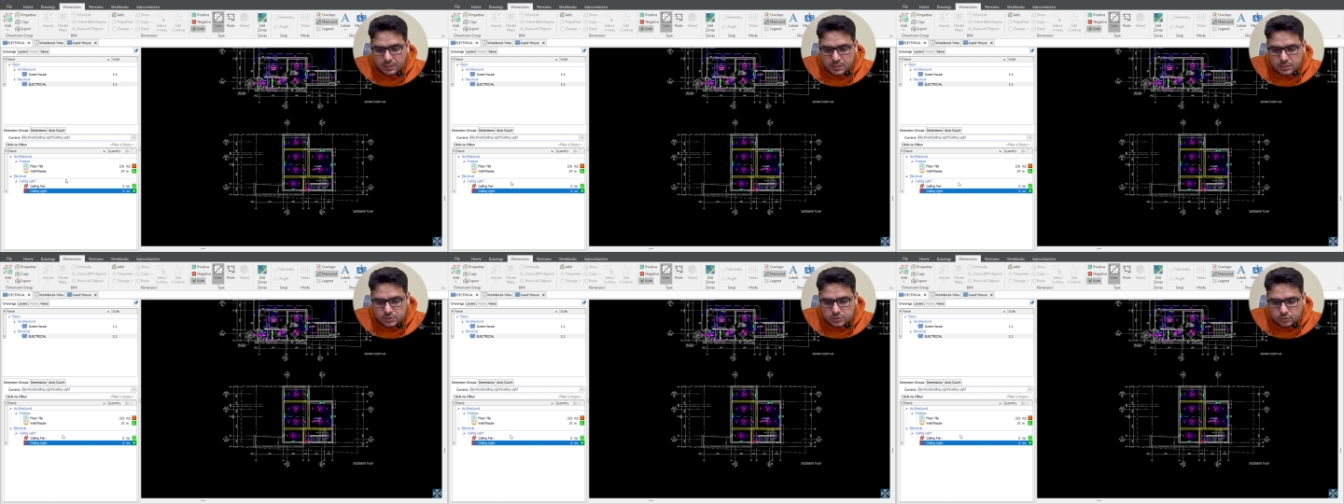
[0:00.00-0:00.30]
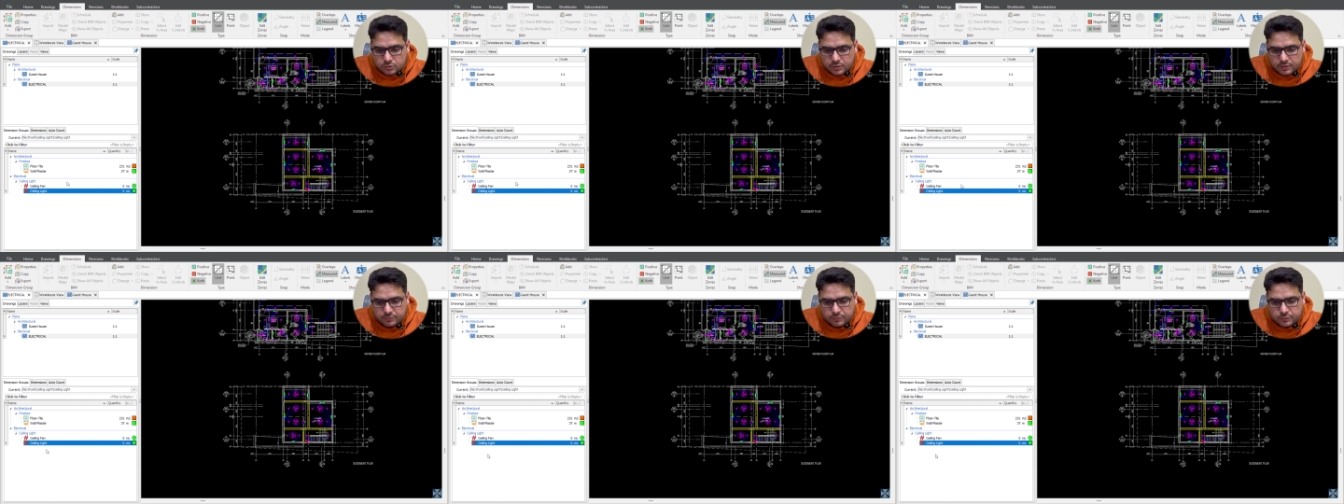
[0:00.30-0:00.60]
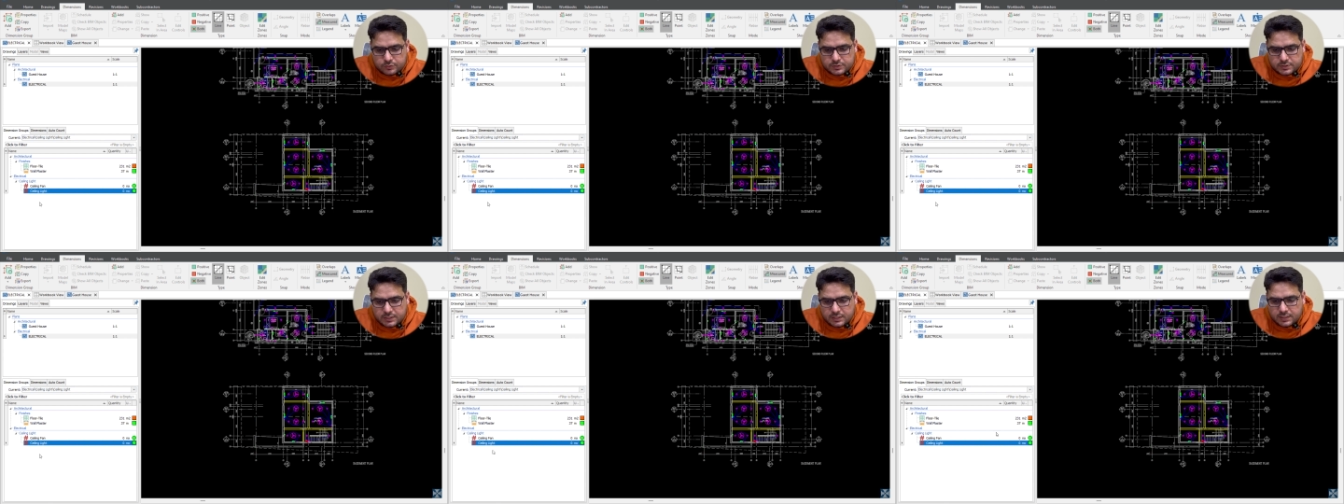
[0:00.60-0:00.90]
So if you
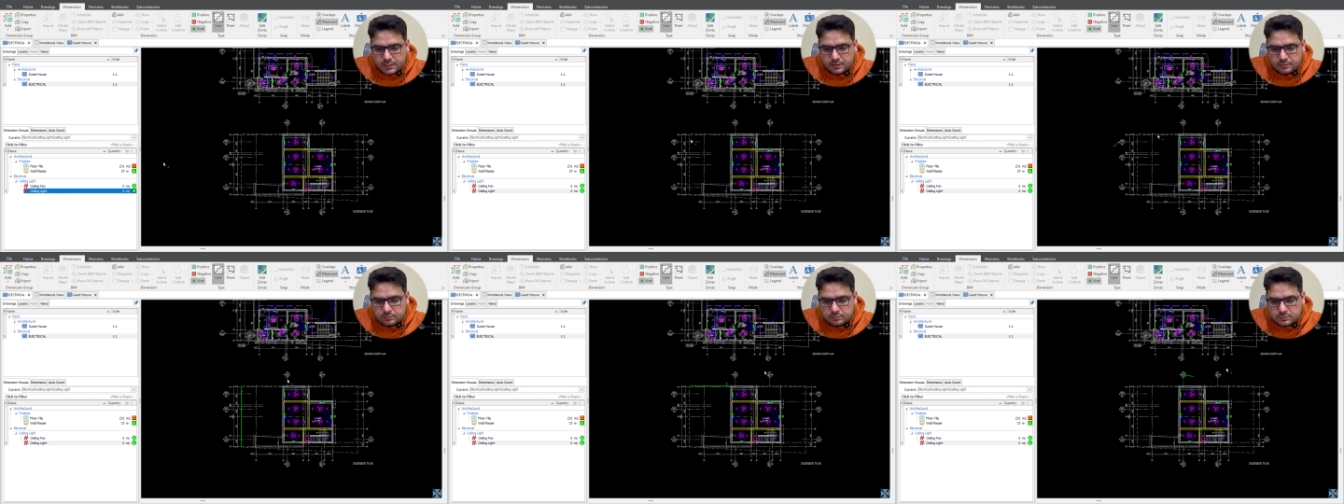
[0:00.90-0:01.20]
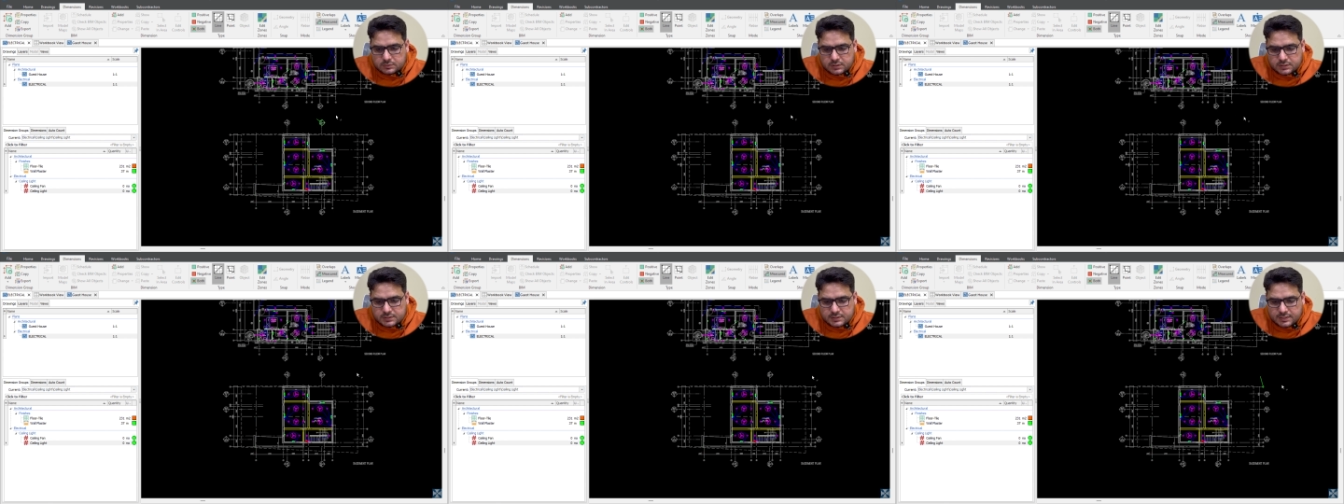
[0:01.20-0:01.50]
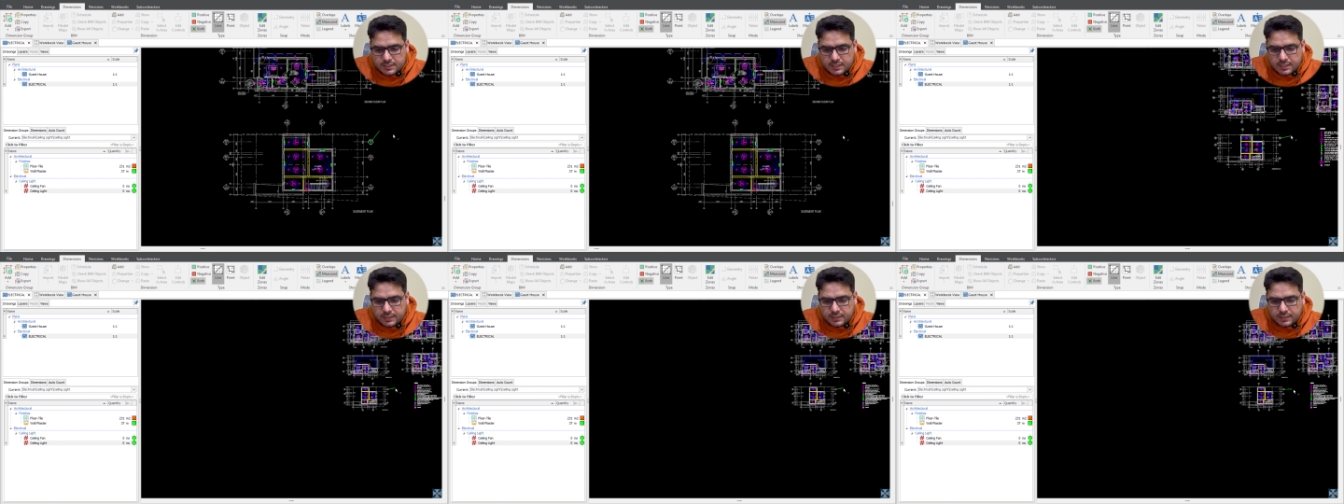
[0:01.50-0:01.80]
see the
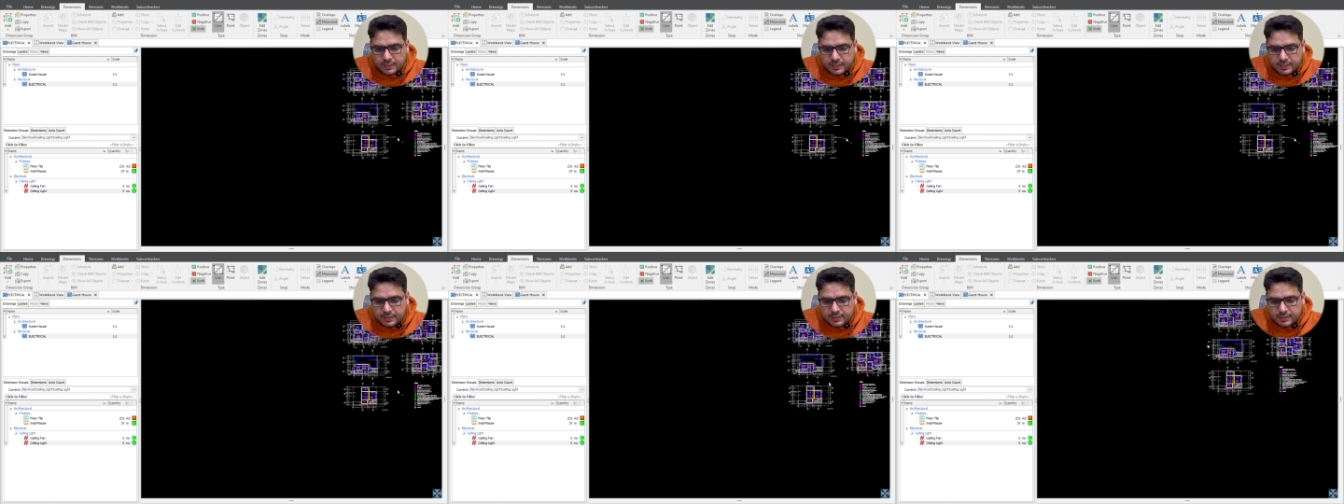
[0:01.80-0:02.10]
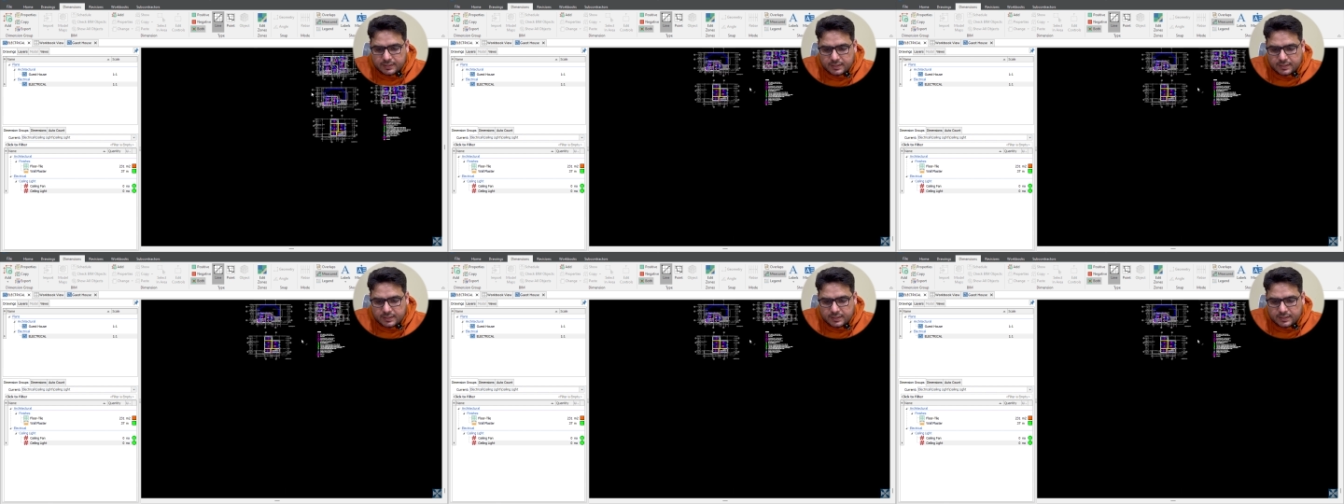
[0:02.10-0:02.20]
ceiling light